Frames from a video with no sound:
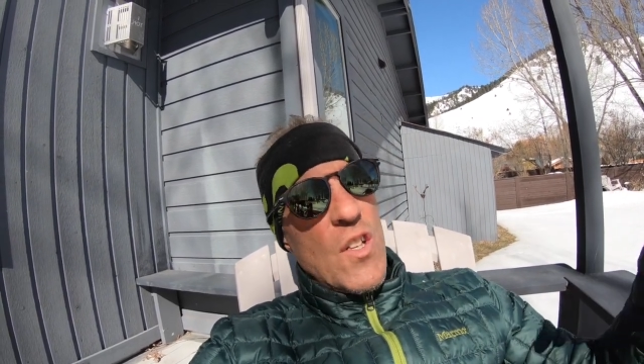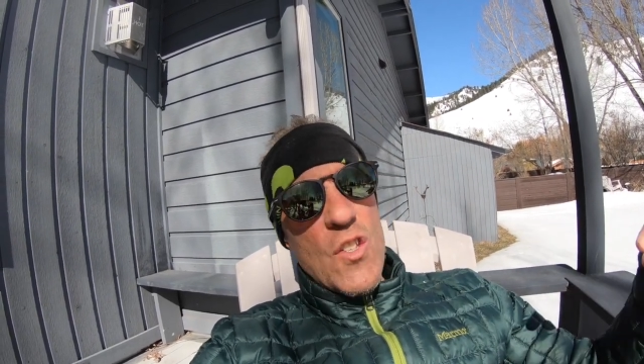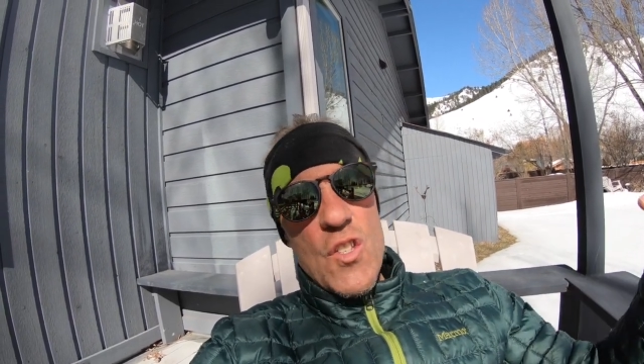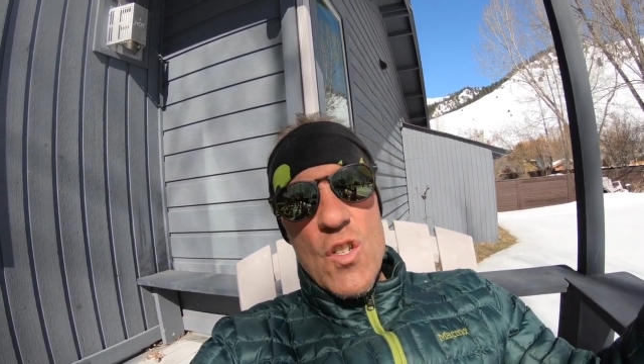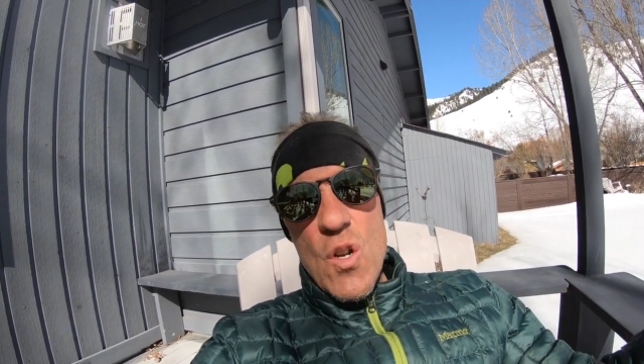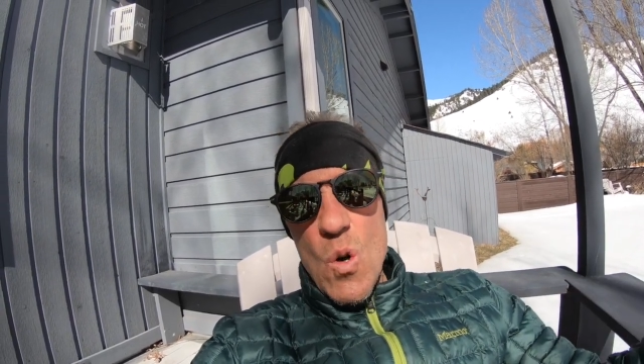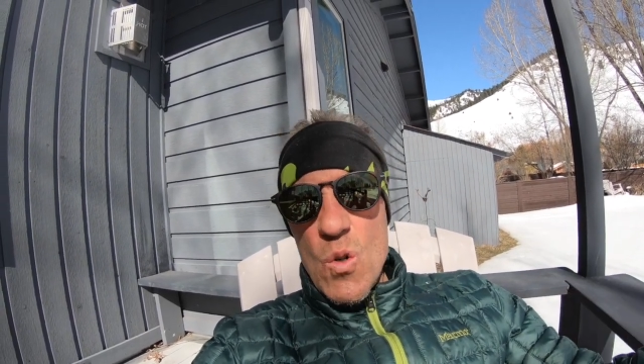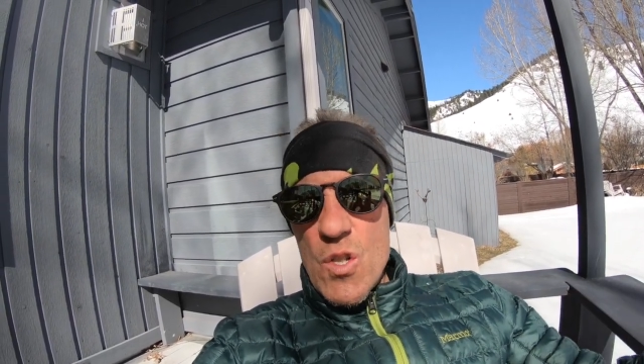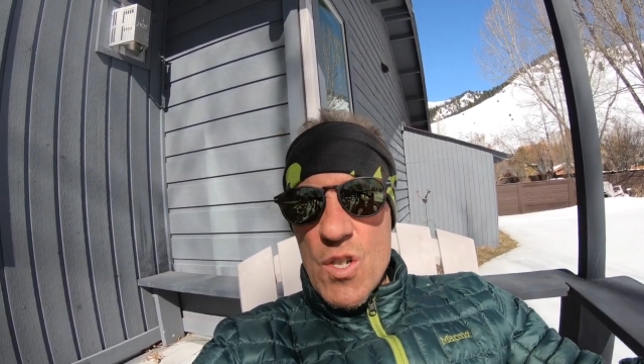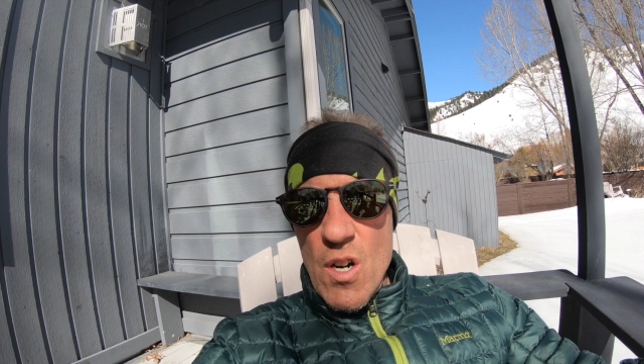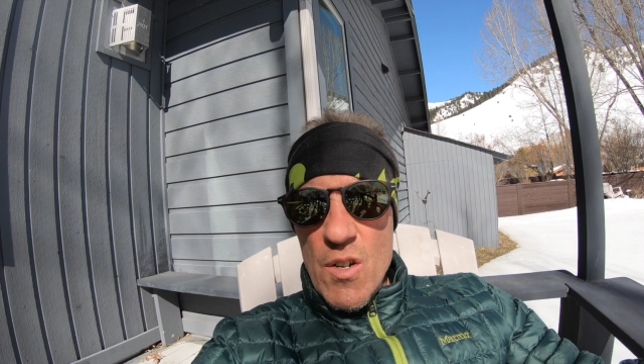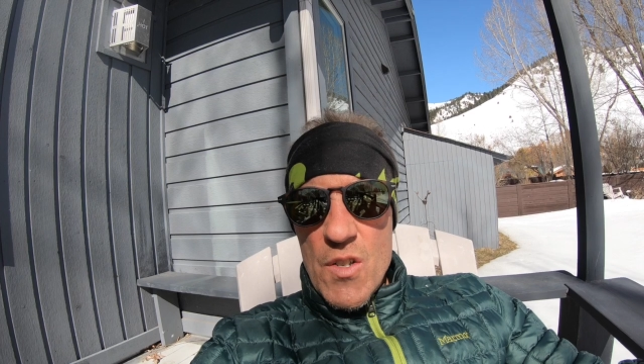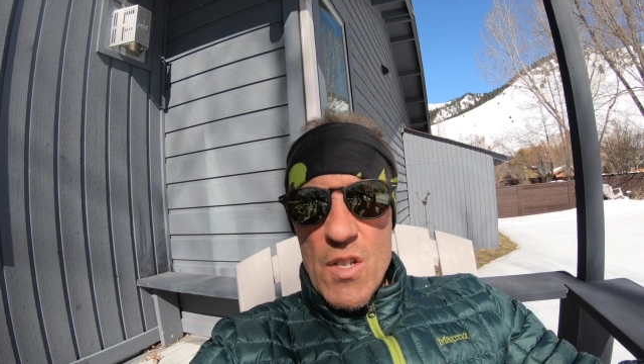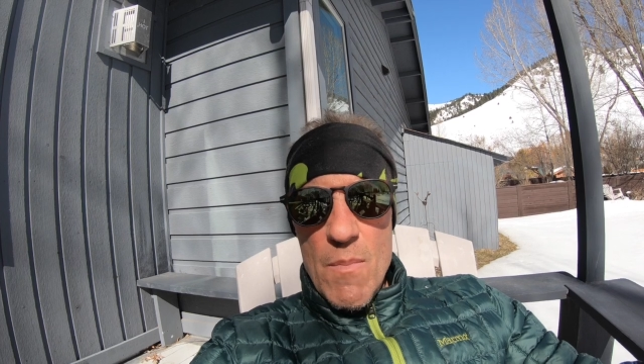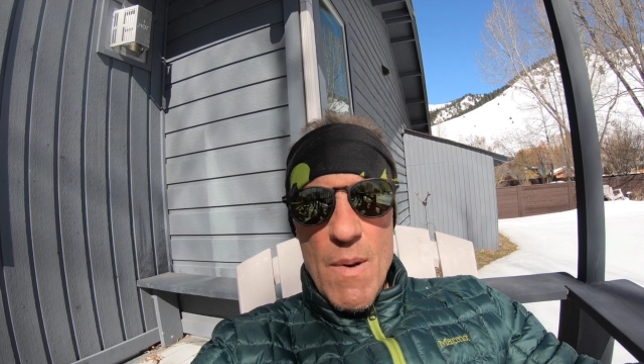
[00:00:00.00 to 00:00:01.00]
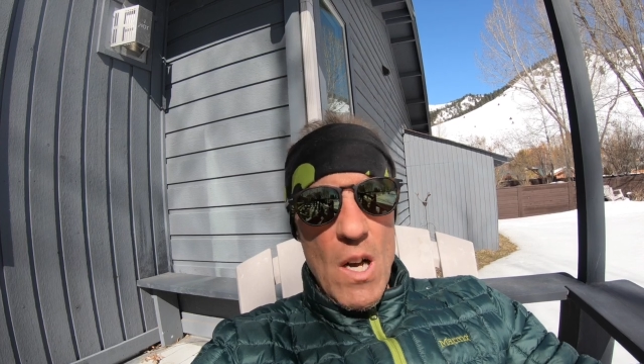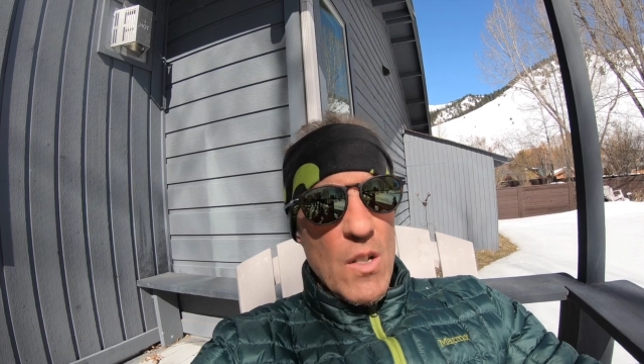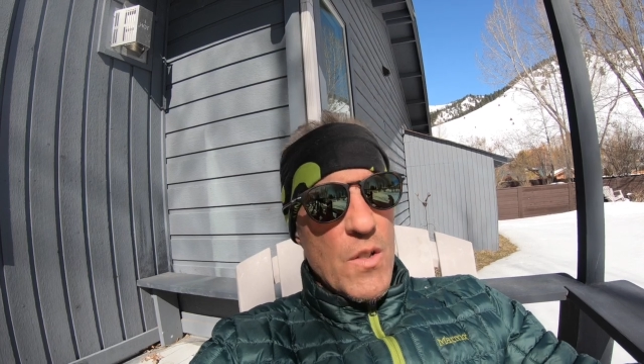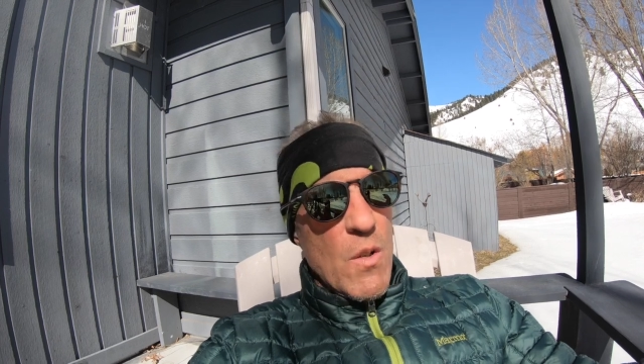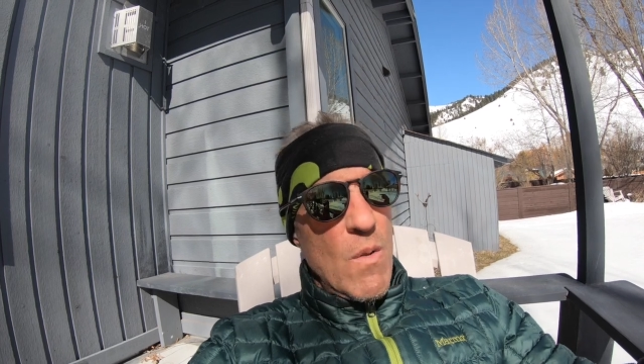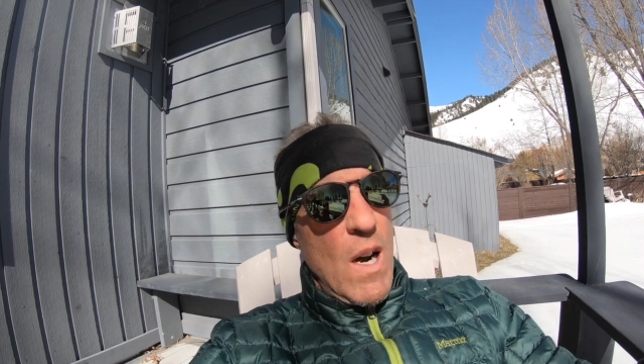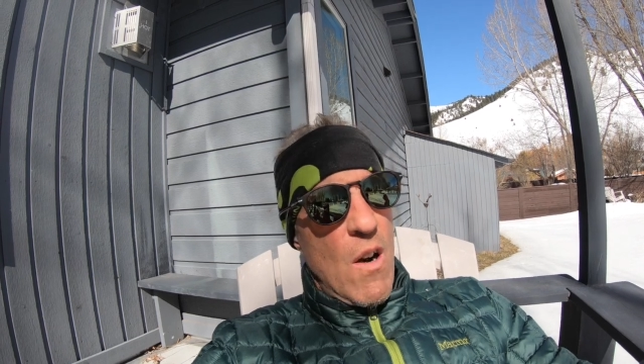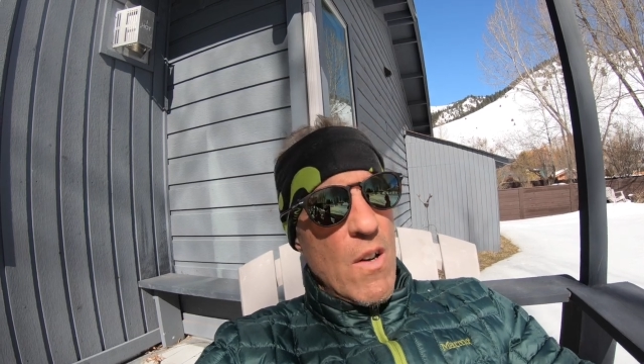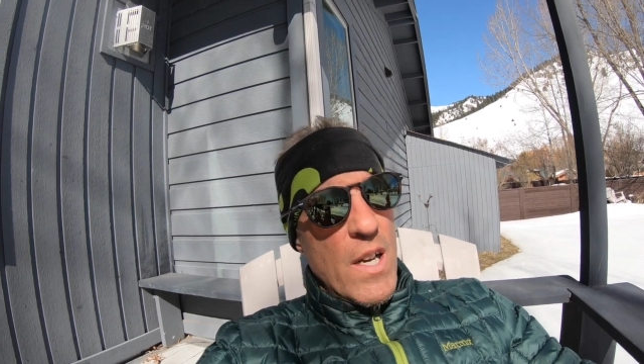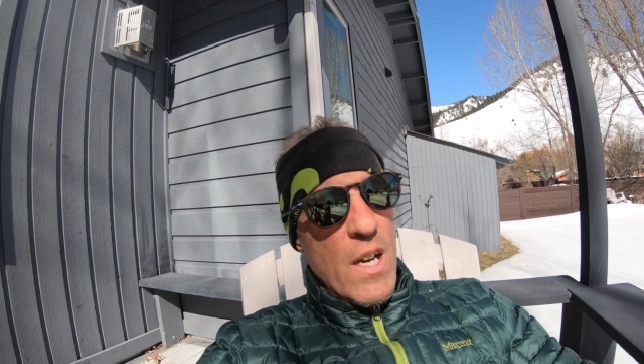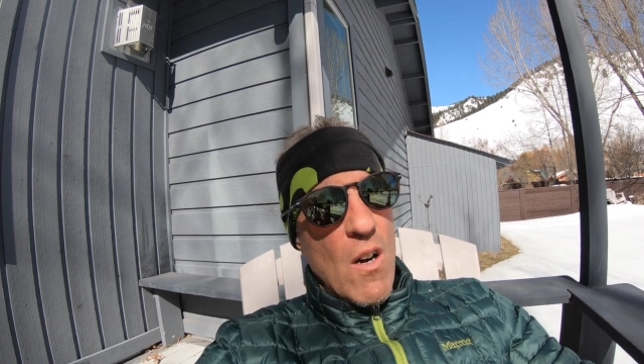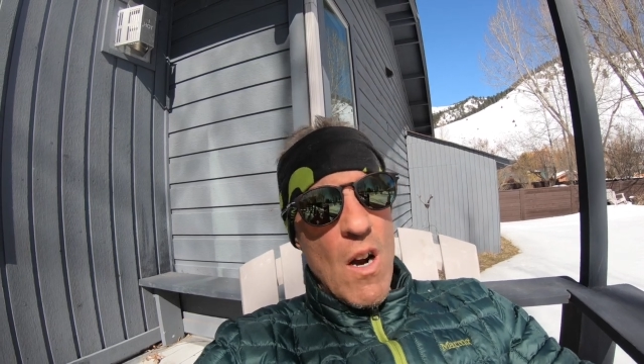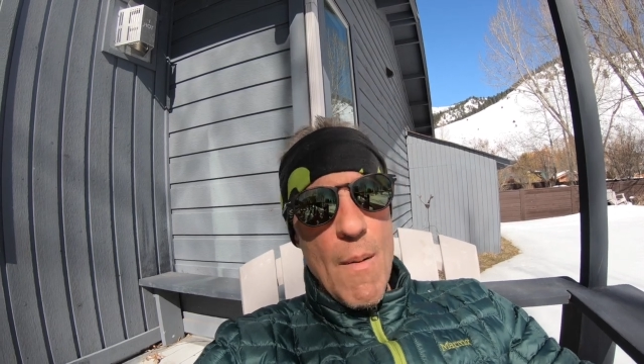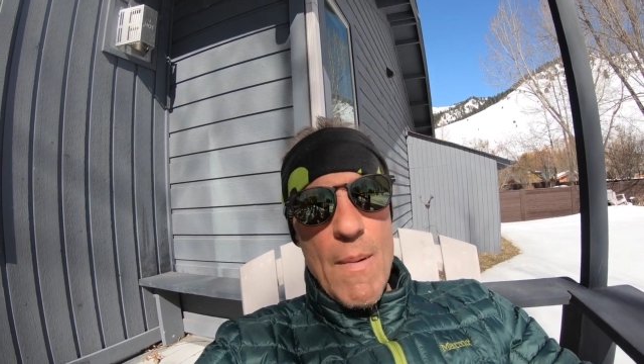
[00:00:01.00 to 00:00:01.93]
the snow starts to melt around here,